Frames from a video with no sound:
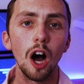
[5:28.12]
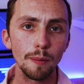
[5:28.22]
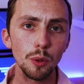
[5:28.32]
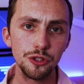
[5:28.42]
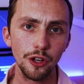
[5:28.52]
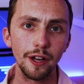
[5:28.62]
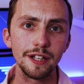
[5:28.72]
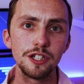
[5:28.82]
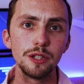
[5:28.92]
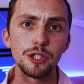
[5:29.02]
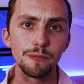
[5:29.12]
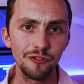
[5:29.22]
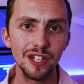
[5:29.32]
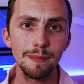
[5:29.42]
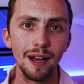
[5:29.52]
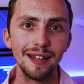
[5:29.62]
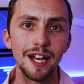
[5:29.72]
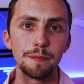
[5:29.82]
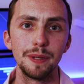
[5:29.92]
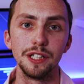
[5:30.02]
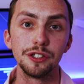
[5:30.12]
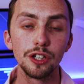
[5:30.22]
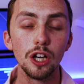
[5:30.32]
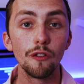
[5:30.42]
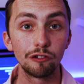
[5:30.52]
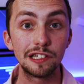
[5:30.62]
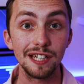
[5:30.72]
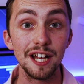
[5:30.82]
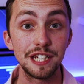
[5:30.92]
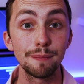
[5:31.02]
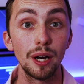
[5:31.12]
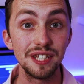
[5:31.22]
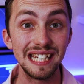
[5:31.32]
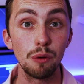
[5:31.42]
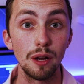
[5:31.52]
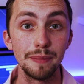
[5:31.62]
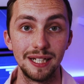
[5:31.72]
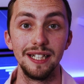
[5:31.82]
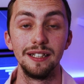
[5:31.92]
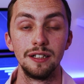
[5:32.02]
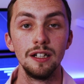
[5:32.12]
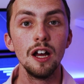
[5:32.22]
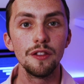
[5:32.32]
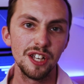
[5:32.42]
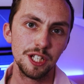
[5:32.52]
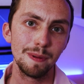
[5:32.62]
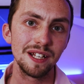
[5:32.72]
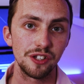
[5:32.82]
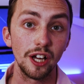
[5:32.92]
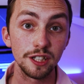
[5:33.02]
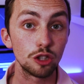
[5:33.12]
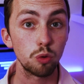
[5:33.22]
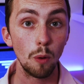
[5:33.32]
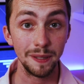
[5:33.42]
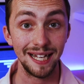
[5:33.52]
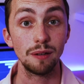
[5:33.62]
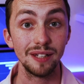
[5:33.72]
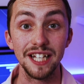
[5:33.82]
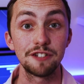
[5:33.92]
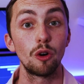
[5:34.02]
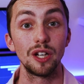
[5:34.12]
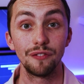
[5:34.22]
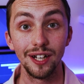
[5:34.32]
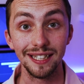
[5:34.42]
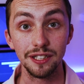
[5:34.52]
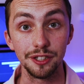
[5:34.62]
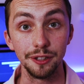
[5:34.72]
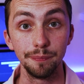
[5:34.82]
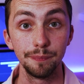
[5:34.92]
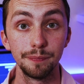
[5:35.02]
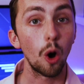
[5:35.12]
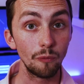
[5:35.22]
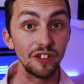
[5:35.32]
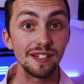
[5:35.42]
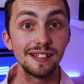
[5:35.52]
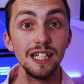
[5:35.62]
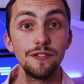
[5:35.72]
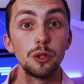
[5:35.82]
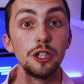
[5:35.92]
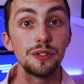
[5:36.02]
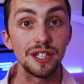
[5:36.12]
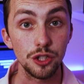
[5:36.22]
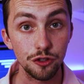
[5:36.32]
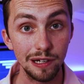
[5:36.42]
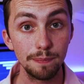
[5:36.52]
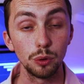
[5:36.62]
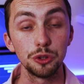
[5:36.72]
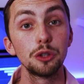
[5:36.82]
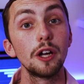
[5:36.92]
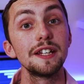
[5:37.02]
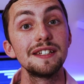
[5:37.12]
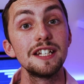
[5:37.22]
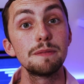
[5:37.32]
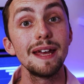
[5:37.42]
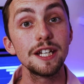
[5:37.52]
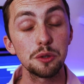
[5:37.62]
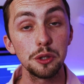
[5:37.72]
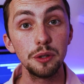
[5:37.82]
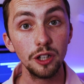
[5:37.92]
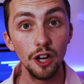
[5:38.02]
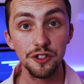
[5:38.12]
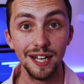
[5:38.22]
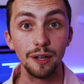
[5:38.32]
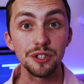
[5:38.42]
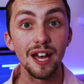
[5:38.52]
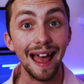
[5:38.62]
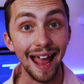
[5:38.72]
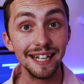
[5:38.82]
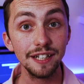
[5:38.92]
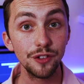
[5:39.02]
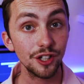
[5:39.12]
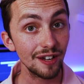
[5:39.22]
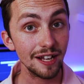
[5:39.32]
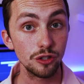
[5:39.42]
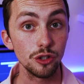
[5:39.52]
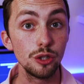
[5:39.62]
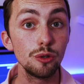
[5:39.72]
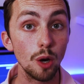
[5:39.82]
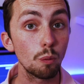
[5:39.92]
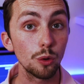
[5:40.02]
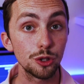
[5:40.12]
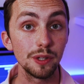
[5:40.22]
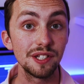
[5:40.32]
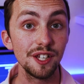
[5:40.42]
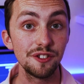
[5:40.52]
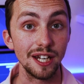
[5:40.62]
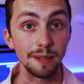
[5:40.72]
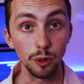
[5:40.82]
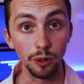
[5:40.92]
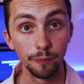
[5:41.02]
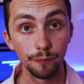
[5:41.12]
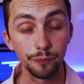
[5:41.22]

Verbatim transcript: I'm also going to use some female header pins for attaching my D1 Mini. This means that I can swap it out later on if I need to. Obviously, if you're using strip board, you're going to need to make sure you cut out any of the connections you don't want to exist anymore.